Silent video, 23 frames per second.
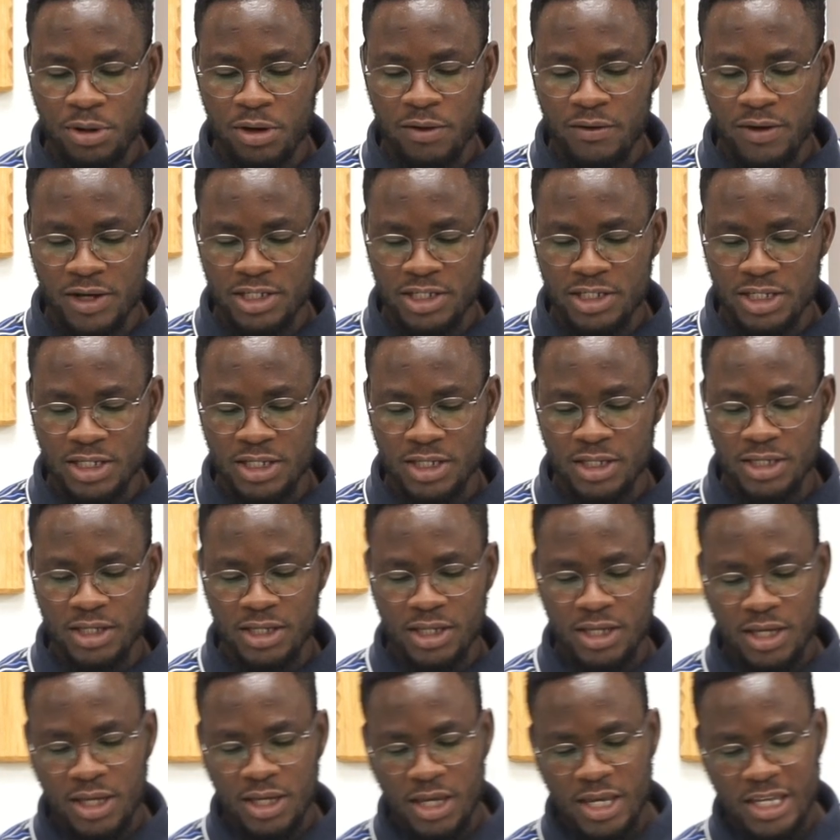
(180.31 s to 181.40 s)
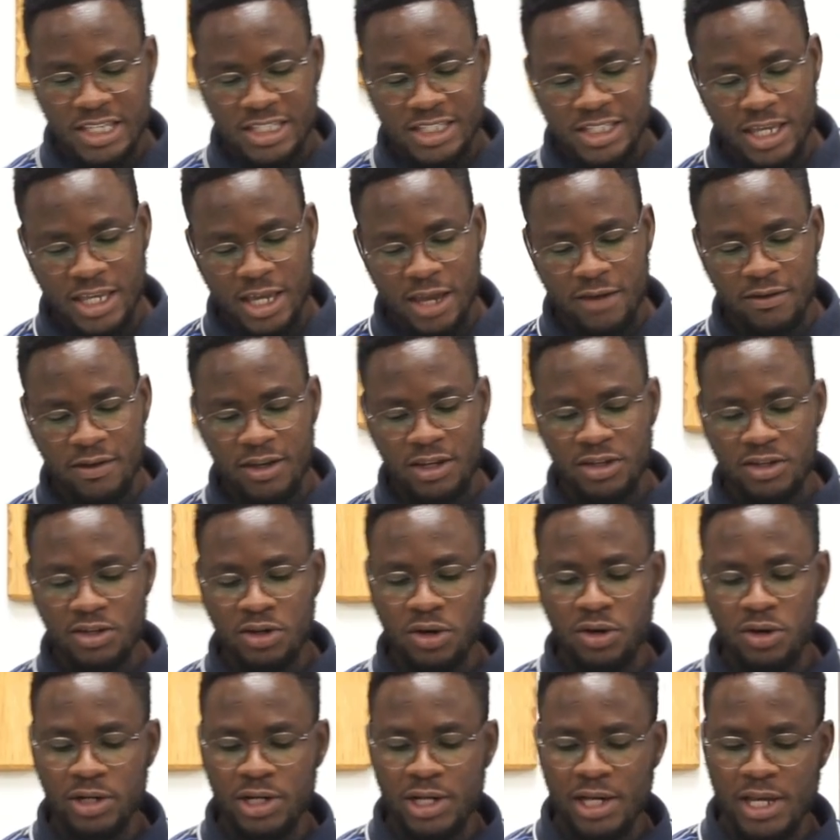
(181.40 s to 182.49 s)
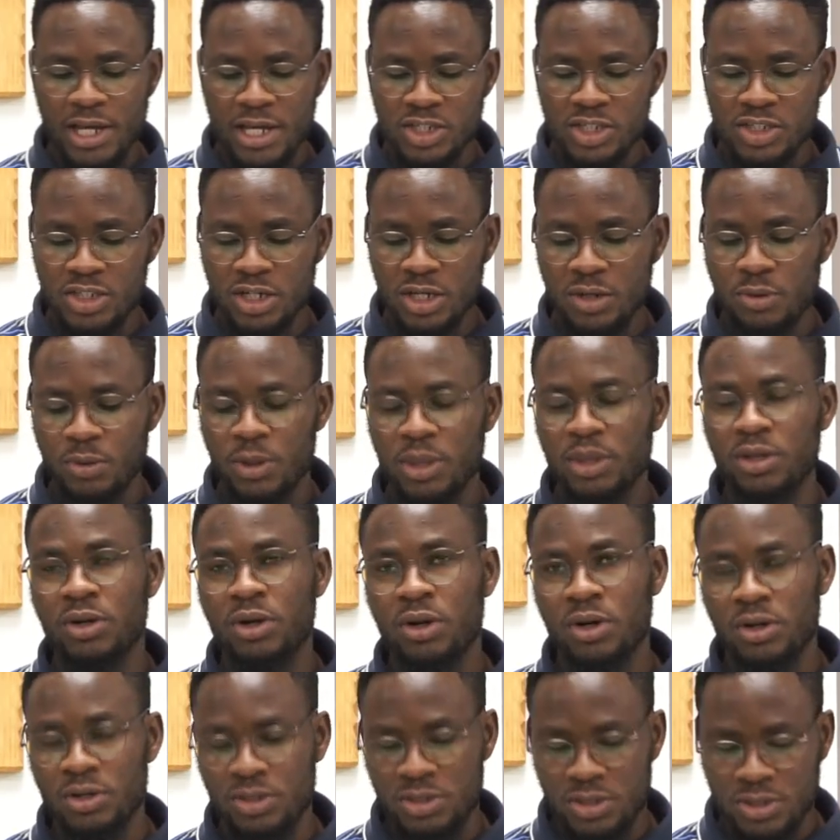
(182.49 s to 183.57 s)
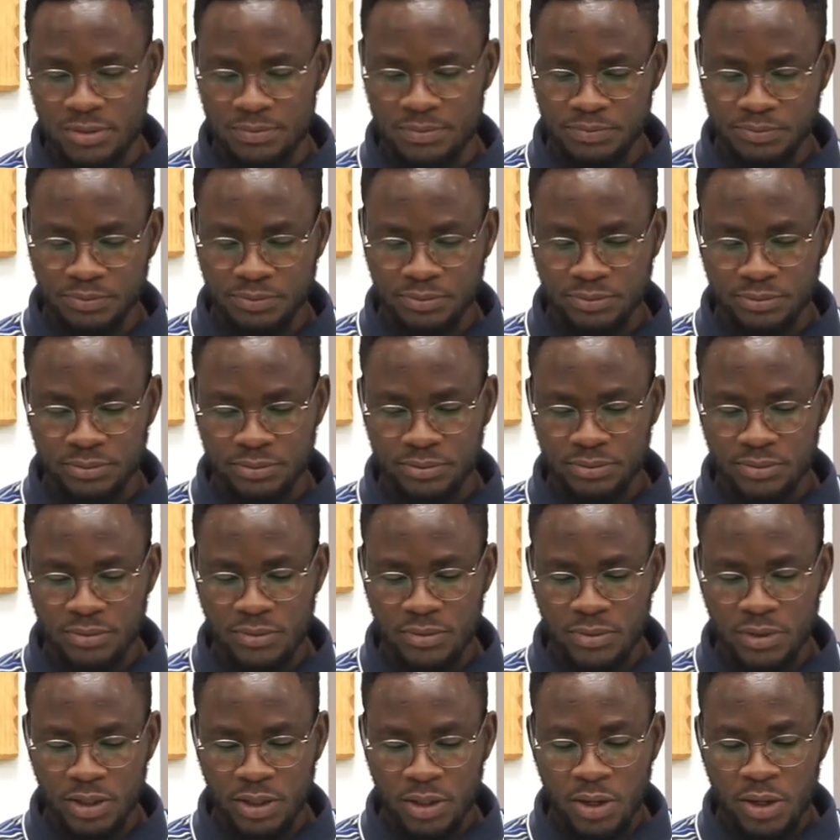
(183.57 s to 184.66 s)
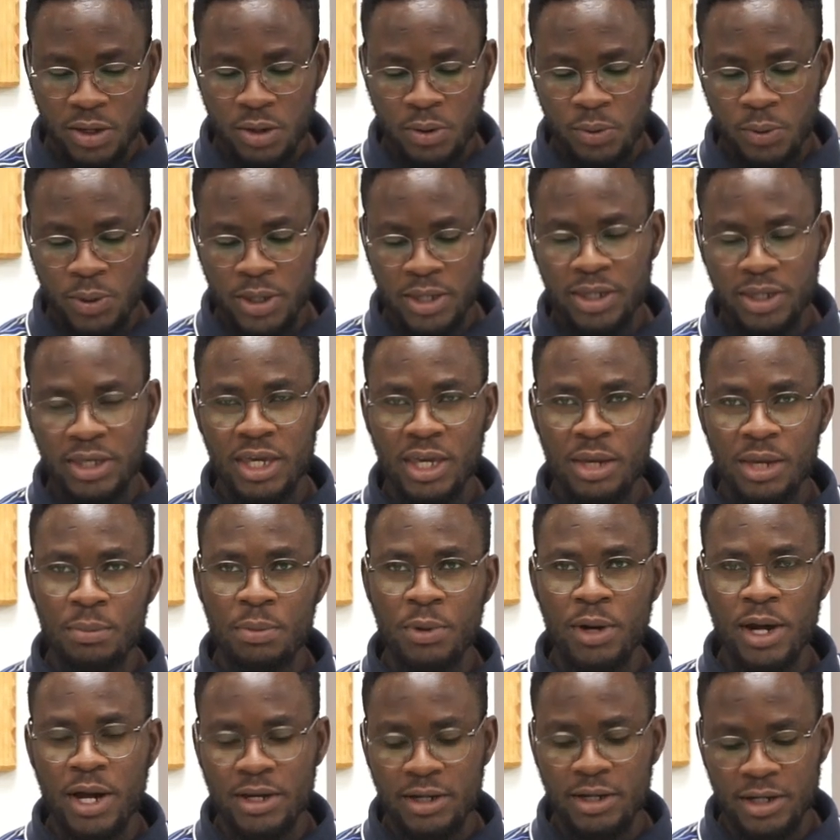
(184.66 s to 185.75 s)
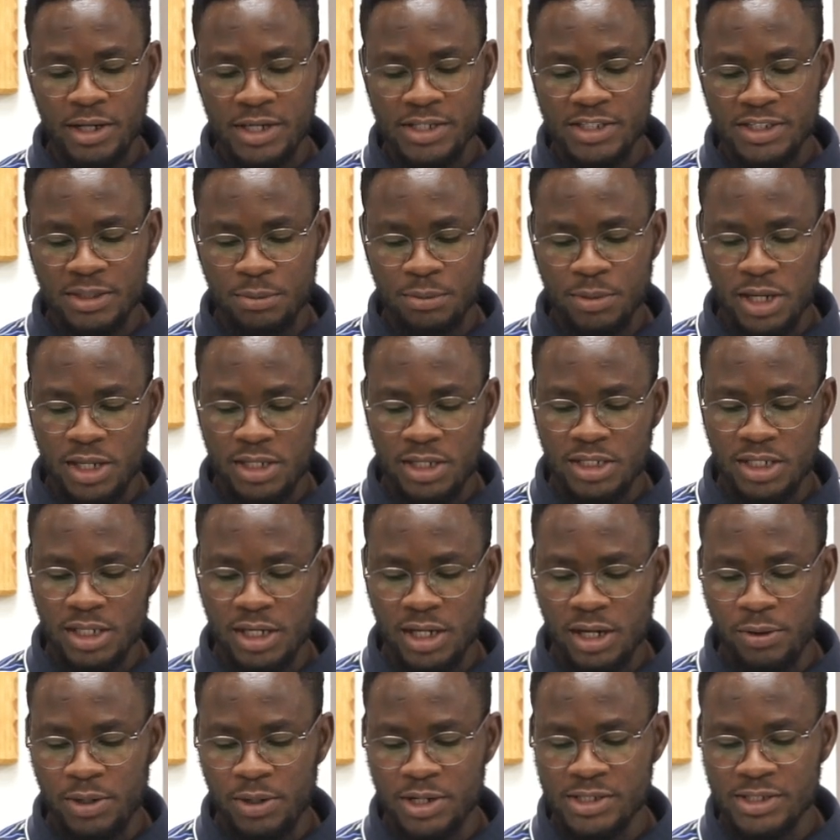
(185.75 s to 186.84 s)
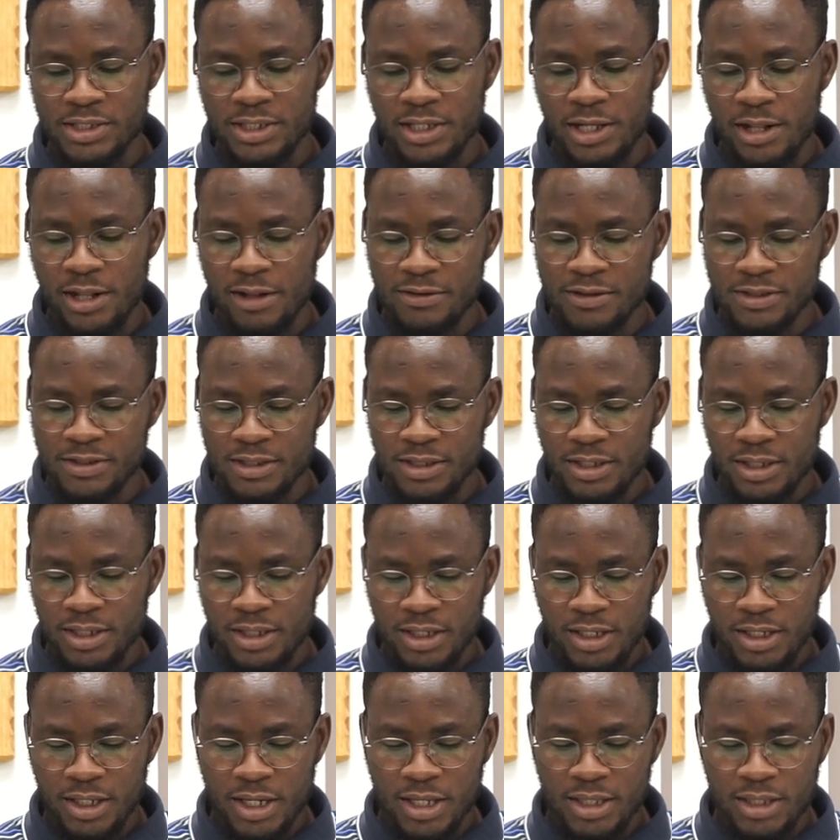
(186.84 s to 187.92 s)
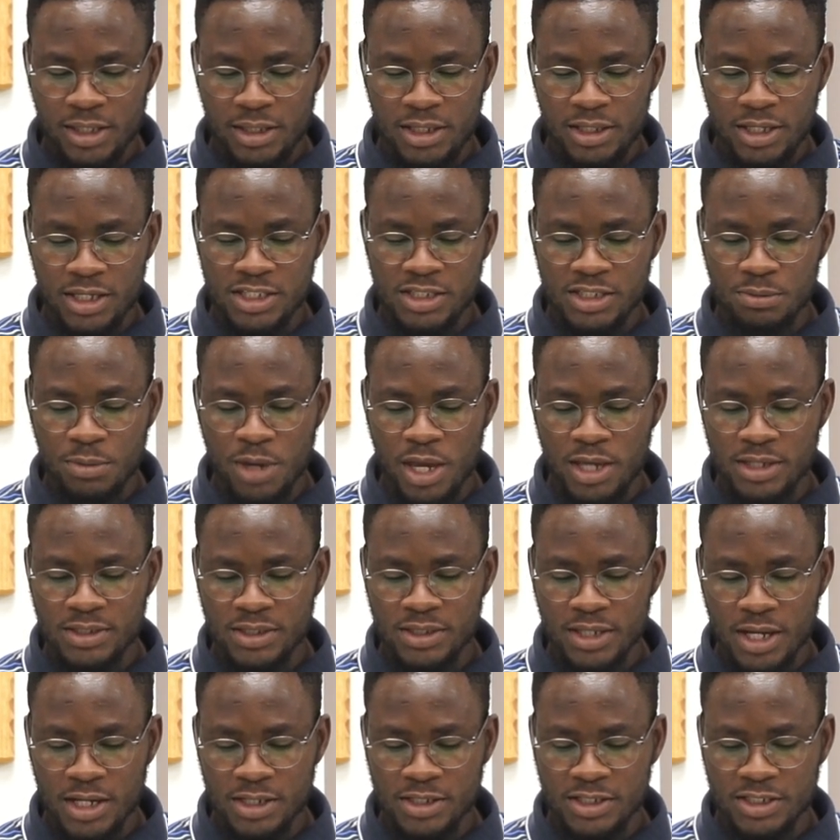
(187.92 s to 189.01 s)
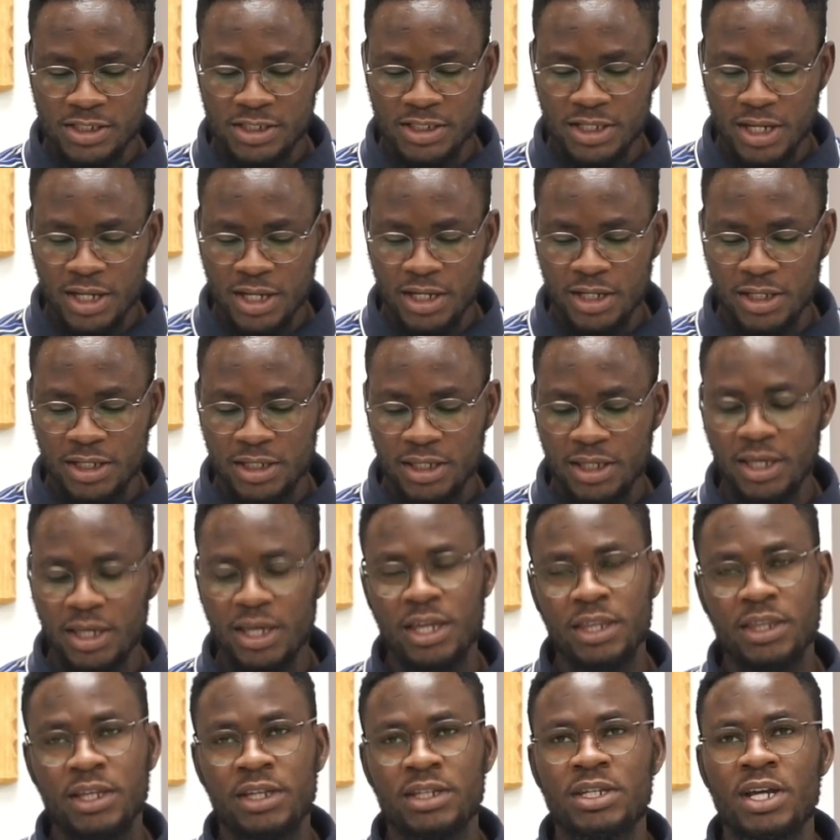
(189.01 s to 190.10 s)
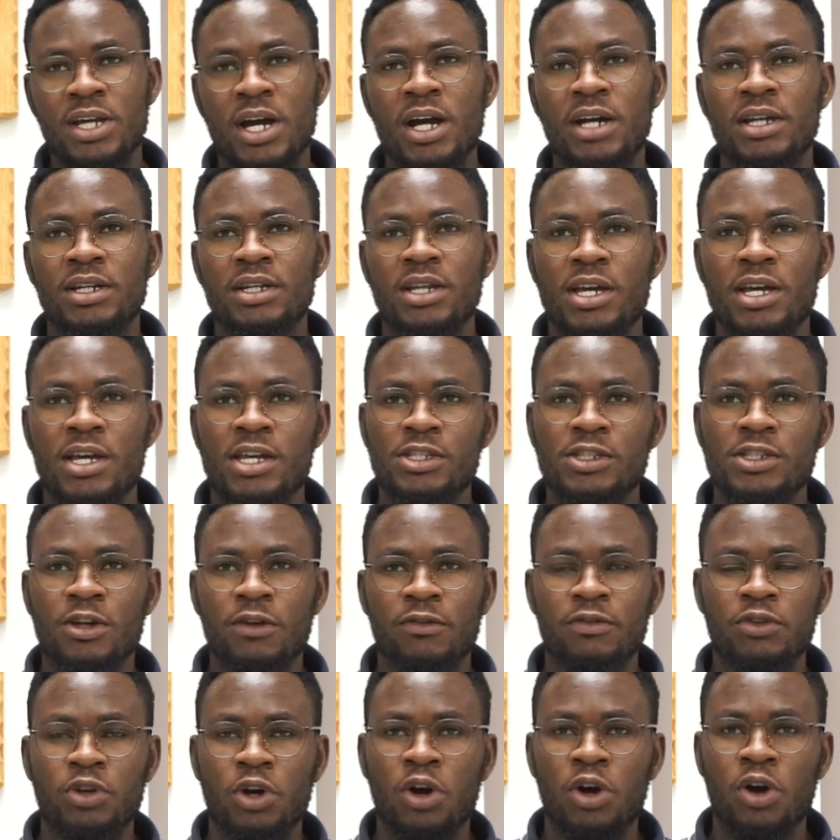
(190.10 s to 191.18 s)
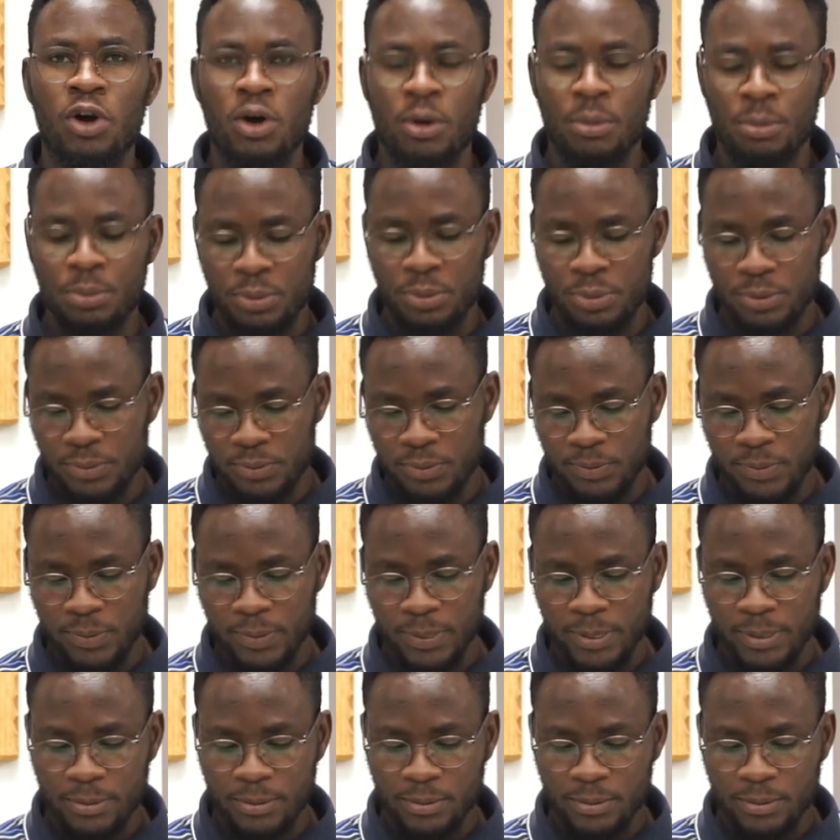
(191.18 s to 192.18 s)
poverty is having no relation with God. We keep underestimating ourselves, and this makes us stuck in the darkness of no hope.